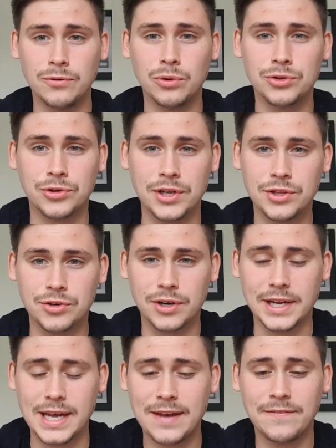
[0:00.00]
three
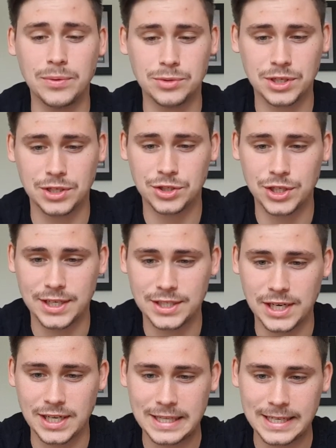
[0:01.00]
three if he was going to change
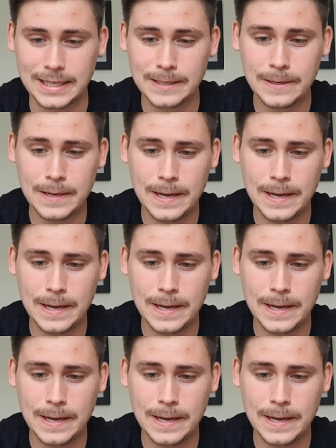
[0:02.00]
anything,